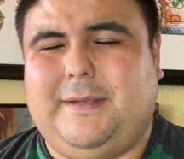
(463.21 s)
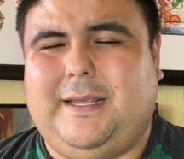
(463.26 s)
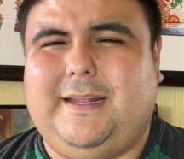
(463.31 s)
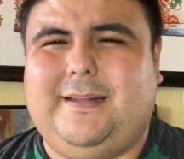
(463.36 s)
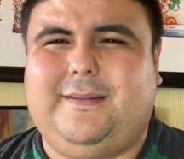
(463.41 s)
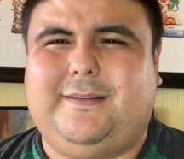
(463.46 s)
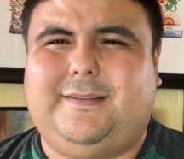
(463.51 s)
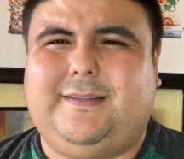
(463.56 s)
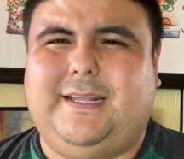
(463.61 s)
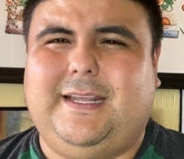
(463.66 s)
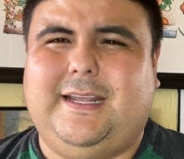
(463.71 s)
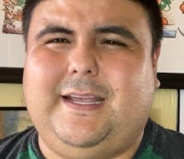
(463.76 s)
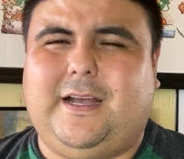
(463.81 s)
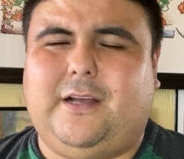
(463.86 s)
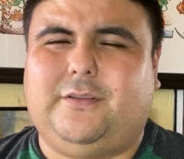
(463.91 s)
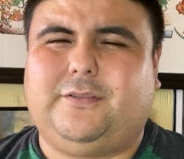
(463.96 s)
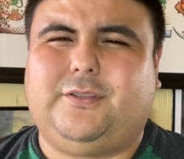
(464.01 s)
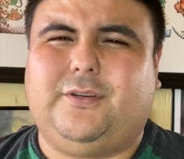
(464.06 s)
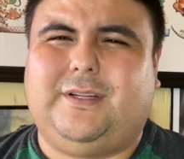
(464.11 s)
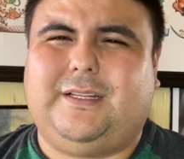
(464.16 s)
And they
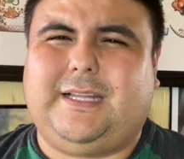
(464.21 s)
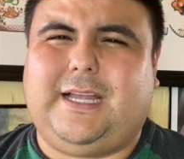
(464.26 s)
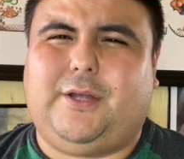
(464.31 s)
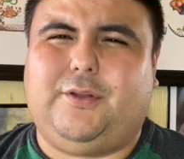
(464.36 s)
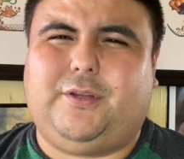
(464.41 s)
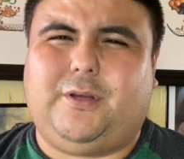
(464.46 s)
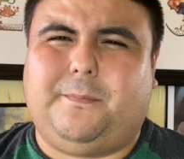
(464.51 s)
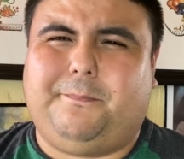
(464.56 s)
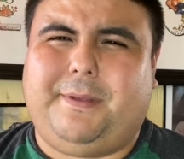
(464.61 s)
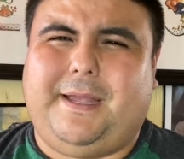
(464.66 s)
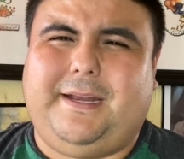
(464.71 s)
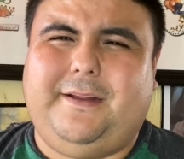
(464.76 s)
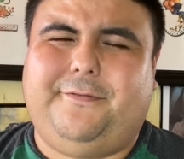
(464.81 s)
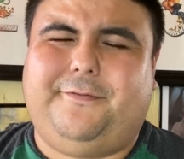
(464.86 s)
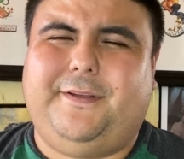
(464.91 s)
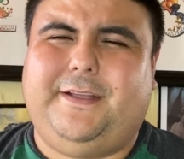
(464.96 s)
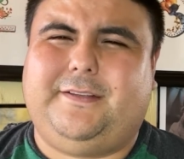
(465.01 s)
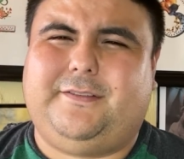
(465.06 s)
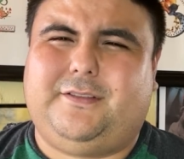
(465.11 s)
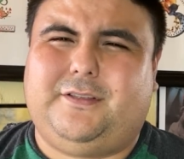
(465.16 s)
also allowed their
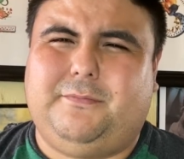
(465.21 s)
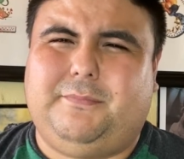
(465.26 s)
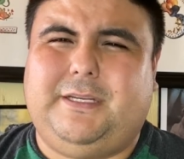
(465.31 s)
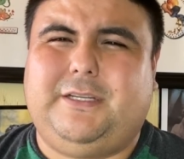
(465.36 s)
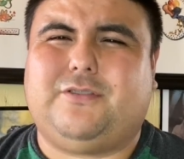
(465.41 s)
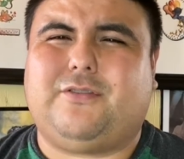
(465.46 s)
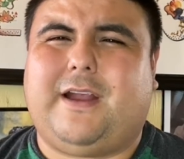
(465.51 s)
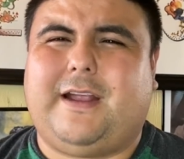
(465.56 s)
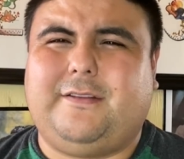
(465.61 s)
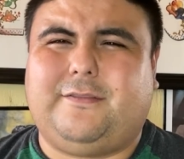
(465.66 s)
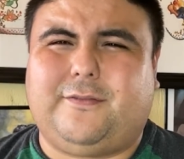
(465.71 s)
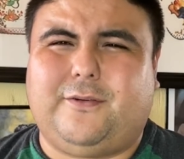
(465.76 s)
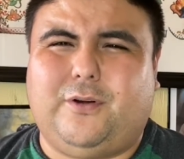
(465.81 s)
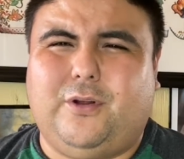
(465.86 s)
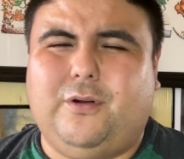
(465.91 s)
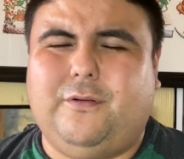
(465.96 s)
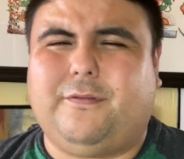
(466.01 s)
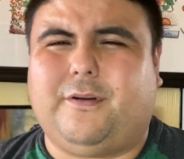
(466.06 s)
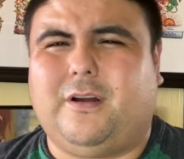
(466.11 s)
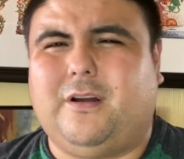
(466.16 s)
benefits to be transferred
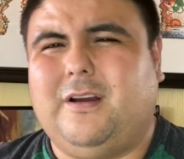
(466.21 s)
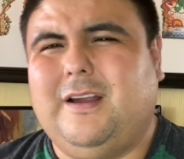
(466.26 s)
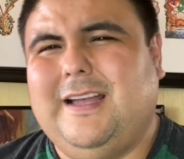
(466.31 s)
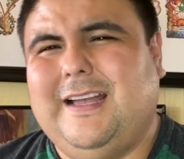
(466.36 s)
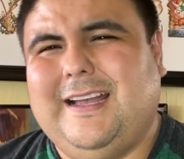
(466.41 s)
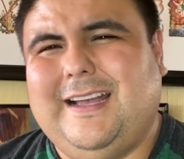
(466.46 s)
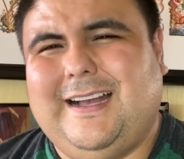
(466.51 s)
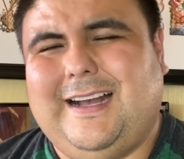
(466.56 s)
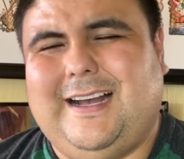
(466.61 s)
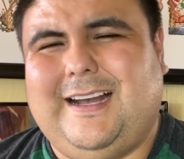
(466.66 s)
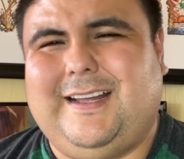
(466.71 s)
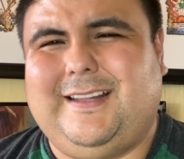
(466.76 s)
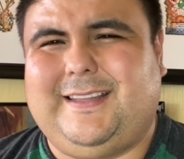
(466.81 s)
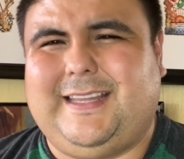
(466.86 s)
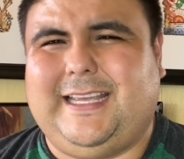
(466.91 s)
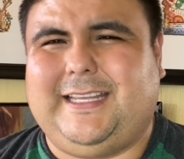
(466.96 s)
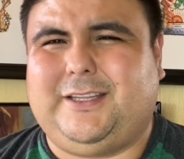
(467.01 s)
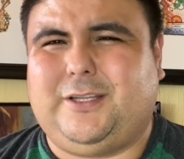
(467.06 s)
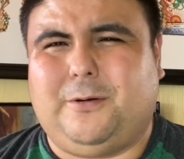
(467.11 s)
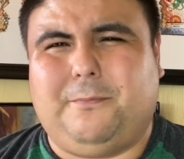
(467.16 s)
over,
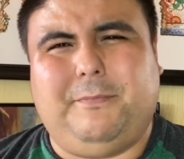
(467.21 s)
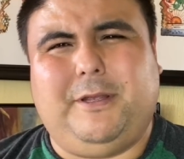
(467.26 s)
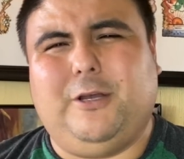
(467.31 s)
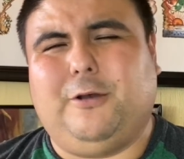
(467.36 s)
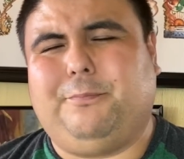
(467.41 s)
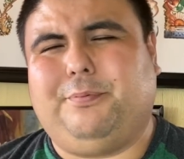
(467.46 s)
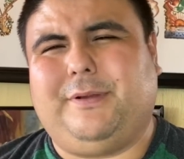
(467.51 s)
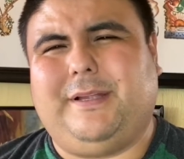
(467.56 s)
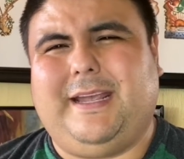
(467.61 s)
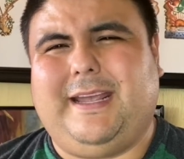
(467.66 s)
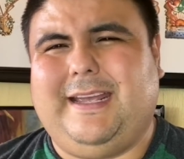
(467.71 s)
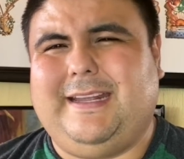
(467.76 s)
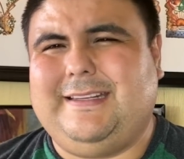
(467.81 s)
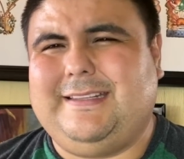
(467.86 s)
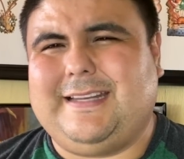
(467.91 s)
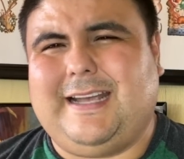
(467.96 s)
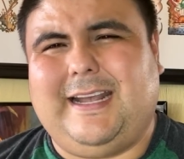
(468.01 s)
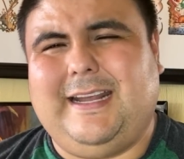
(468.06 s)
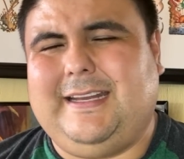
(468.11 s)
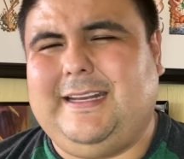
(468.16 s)
like their meal plan,
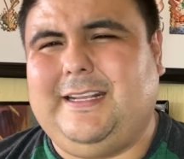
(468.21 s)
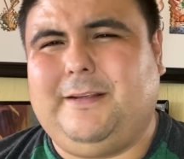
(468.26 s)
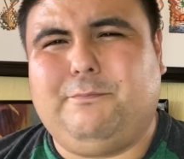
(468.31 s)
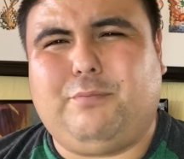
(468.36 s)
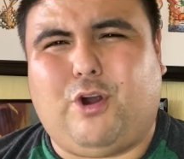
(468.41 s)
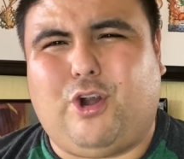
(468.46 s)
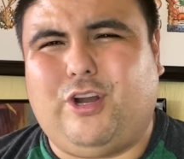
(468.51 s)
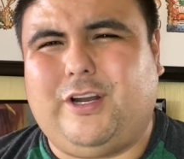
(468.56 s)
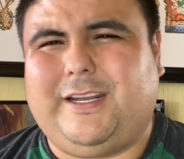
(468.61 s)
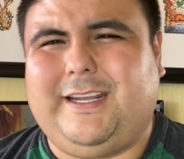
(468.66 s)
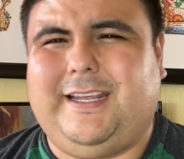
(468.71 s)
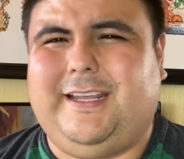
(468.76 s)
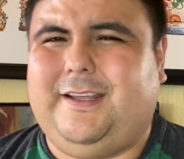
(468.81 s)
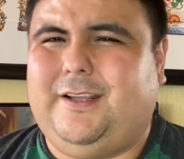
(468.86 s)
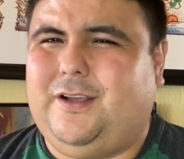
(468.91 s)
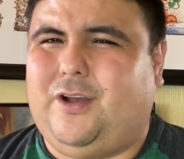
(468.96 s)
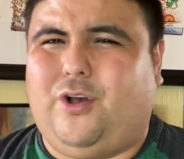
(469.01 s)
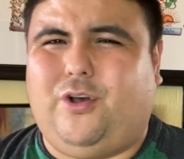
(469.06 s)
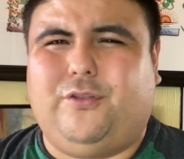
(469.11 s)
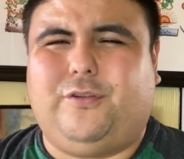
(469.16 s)
dining,
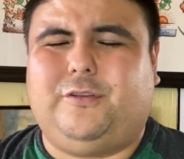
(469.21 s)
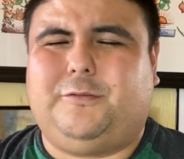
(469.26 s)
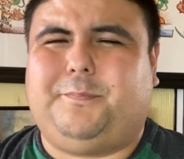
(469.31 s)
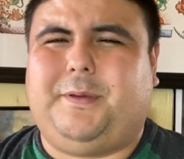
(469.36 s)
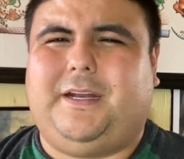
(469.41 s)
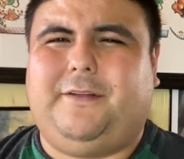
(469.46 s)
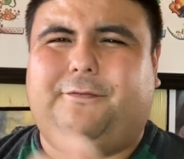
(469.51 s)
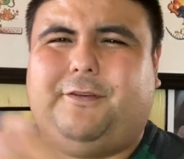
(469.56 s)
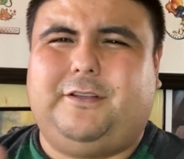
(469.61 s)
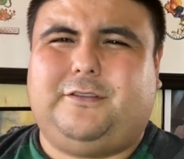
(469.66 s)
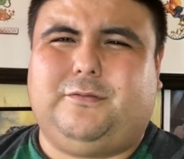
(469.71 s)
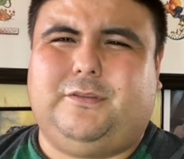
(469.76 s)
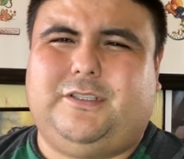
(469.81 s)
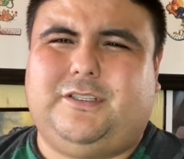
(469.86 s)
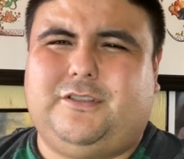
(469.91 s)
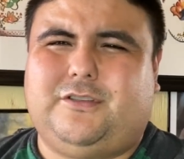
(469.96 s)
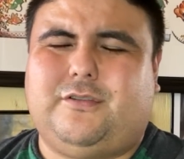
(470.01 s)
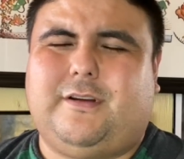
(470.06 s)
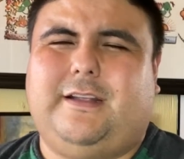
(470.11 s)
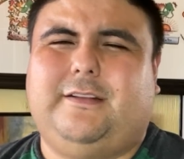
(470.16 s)
parking, all those benefits would
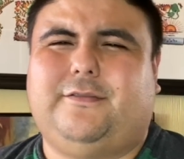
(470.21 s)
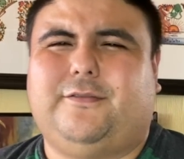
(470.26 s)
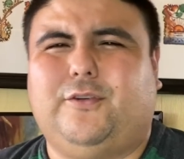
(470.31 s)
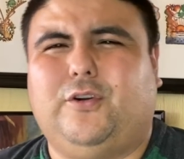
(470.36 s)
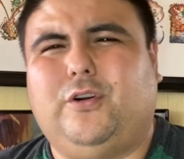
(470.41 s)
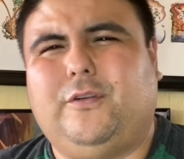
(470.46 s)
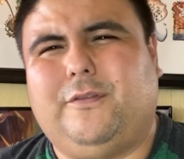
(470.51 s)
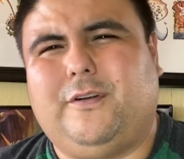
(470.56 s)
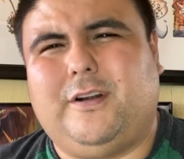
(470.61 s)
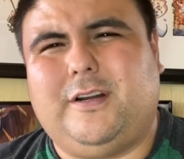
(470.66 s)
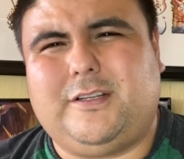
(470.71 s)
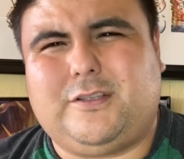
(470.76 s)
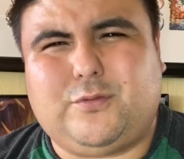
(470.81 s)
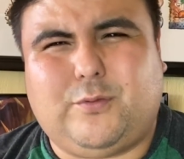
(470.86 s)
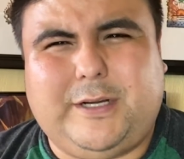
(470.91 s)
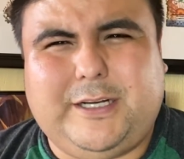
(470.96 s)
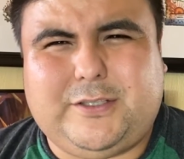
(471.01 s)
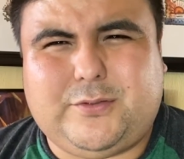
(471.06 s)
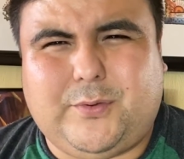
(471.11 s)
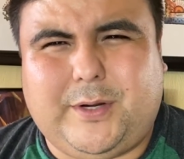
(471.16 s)
just transfer over to
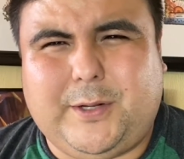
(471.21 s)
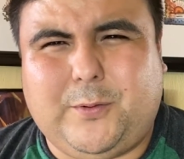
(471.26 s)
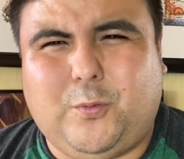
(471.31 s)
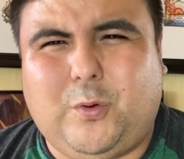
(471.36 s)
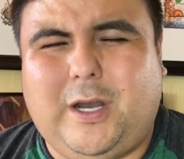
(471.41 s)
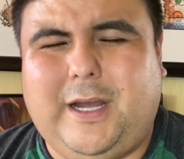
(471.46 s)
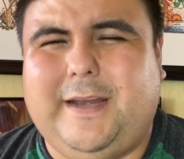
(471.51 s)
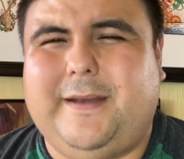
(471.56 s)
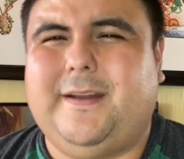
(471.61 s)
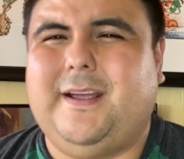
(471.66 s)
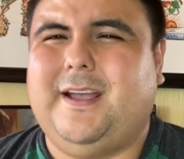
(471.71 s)
2021,